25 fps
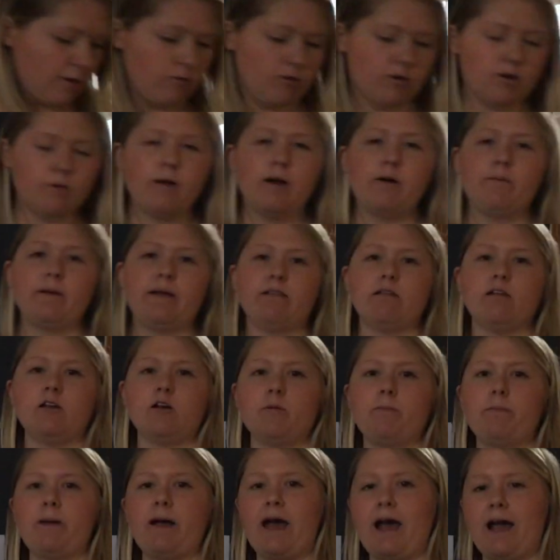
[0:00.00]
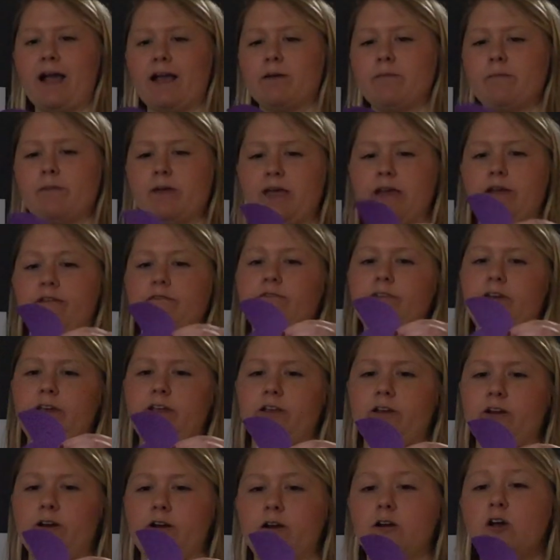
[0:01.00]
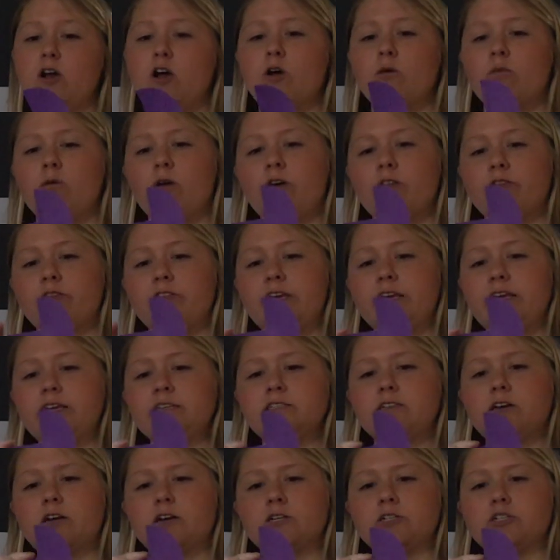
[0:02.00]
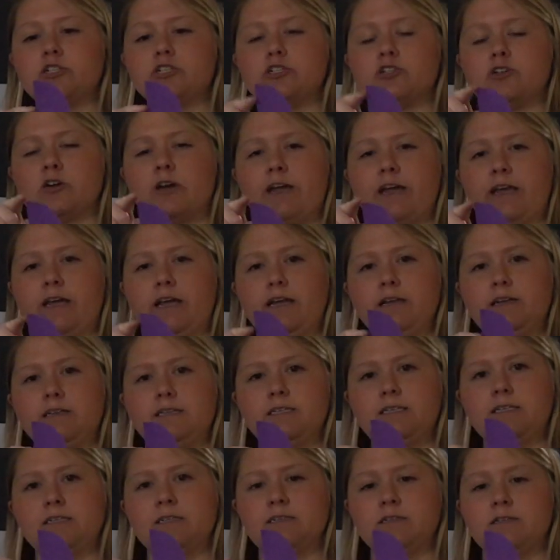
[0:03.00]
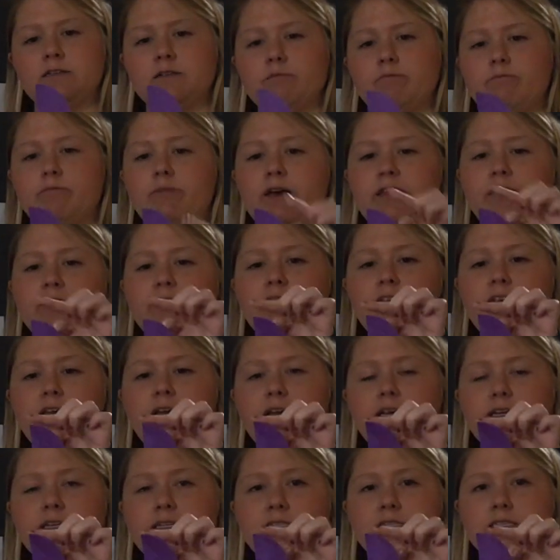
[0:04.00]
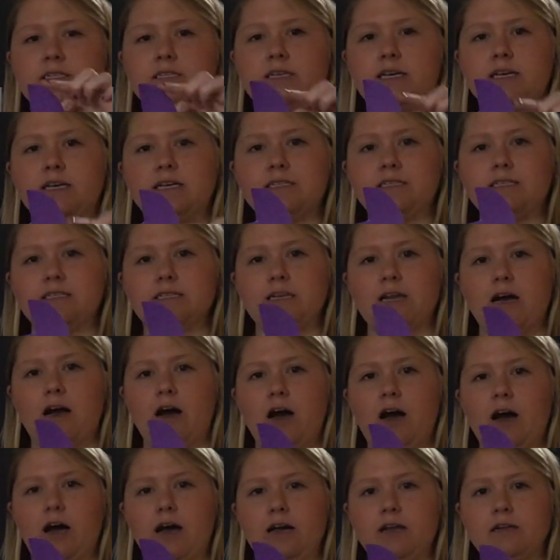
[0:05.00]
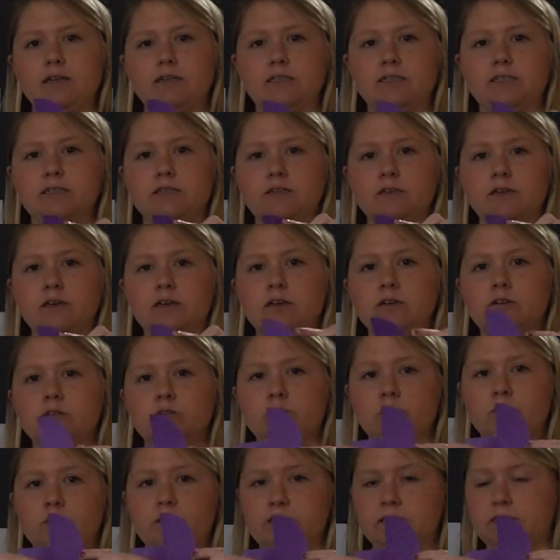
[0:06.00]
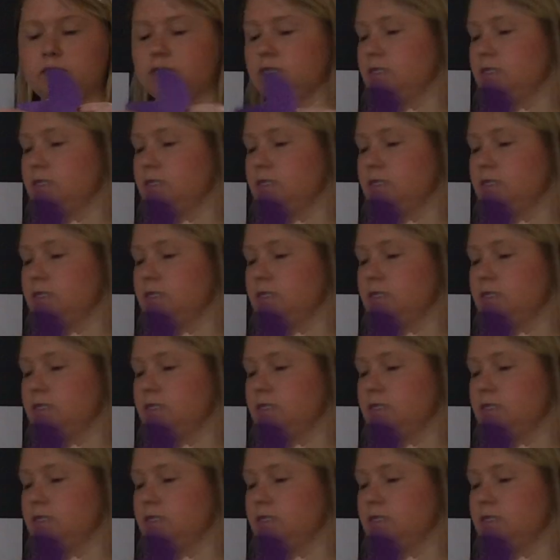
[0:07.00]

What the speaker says: What about my little Pac-Man figure? Well, these are straight, but this is not. So this